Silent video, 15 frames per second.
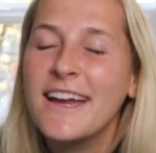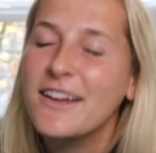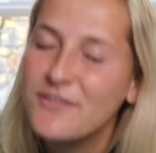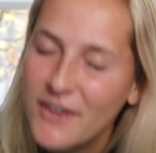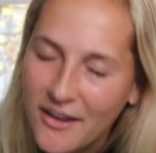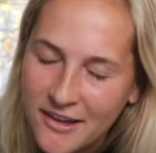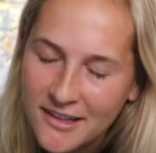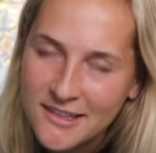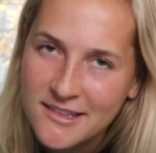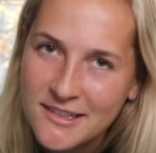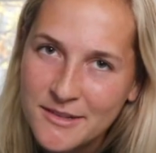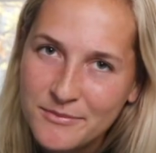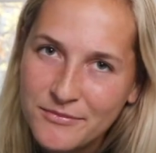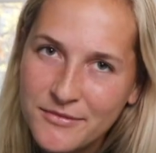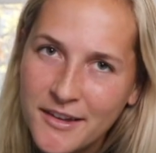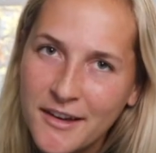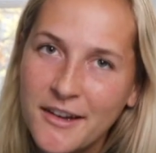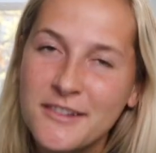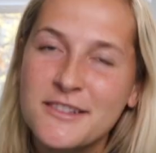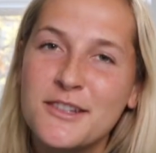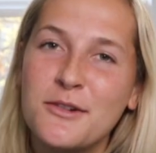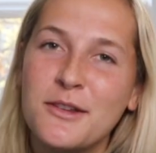And fellas,
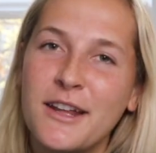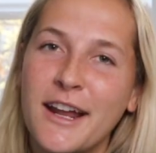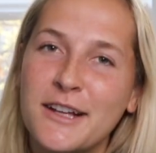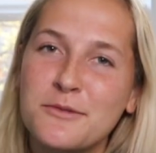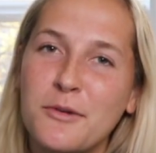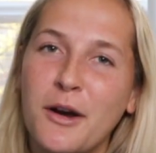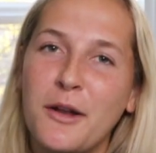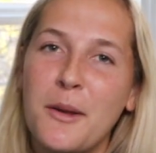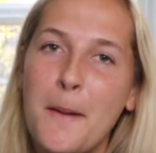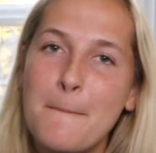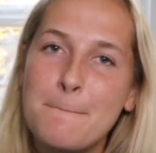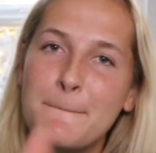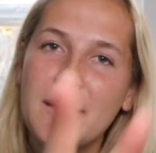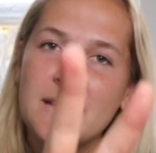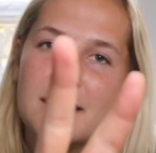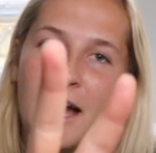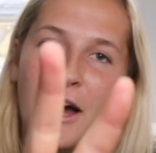I'll see you in the next one. Peace